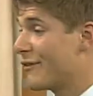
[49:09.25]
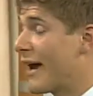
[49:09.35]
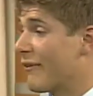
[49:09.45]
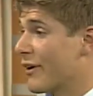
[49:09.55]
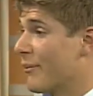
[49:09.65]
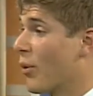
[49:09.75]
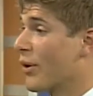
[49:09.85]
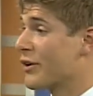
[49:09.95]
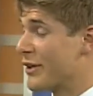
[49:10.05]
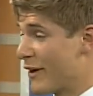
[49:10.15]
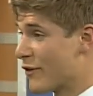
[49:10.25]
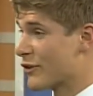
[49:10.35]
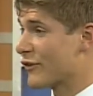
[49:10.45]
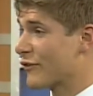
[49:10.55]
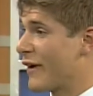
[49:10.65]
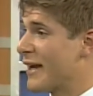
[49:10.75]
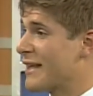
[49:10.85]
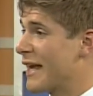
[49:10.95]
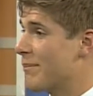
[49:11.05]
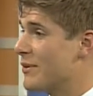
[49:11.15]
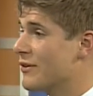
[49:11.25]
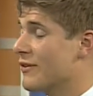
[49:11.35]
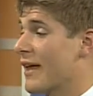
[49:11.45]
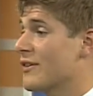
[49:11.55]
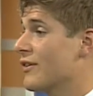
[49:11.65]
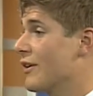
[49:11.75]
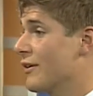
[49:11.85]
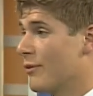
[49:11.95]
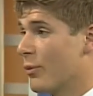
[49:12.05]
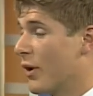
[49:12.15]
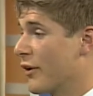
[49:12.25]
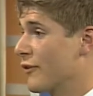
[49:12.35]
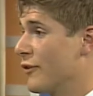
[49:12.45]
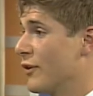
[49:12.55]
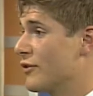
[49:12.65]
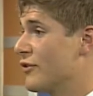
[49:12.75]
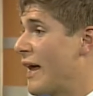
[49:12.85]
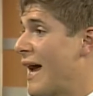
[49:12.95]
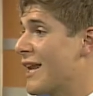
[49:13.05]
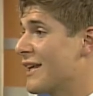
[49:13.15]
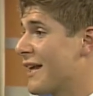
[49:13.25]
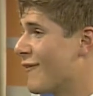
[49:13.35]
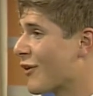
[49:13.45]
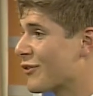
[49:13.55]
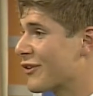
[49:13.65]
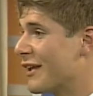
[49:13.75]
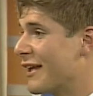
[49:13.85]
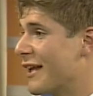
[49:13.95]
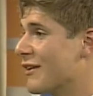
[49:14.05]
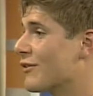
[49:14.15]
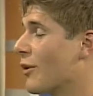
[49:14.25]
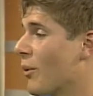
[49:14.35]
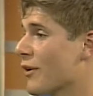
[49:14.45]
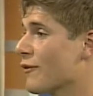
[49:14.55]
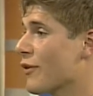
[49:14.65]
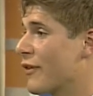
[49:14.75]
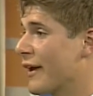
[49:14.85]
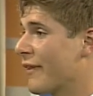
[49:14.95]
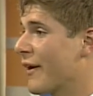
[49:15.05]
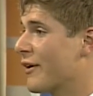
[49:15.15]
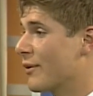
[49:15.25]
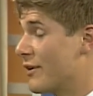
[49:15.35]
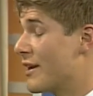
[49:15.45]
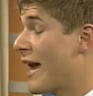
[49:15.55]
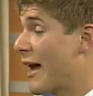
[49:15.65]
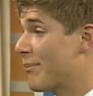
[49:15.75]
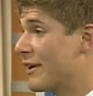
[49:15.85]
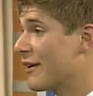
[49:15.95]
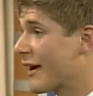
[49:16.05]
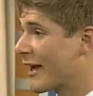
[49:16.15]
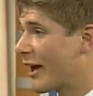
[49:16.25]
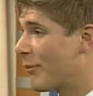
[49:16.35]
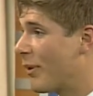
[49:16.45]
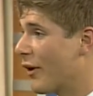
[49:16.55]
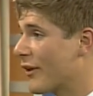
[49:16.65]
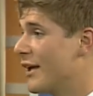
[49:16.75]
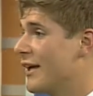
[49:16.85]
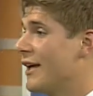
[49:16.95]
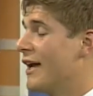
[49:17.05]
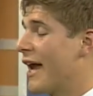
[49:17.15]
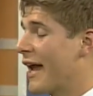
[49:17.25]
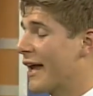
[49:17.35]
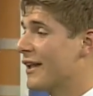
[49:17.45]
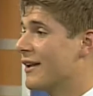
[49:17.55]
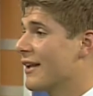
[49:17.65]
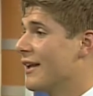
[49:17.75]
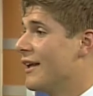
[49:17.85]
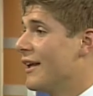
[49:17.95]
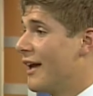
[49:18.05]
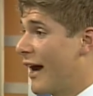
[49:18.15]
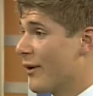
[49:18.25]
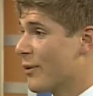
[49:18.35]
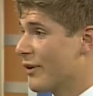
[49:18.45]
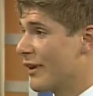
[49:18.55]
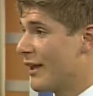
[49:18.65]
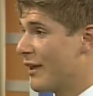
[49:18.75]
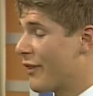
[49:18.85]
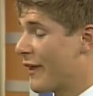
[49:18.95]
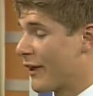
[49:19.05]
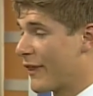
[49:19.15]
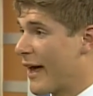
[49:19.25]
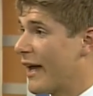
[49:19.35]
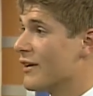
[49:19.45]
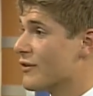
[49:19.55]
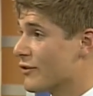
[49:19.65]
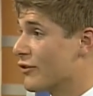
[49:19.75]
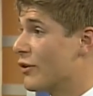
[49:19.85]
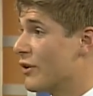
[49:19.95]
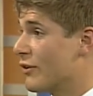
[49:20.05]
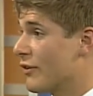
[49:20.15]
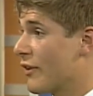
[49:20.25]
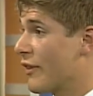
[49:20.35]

of having a more diversified campus. That's wonderful. Just adding diversity is a wonderful thing that could happen here at Cal Poly. And I really think that students,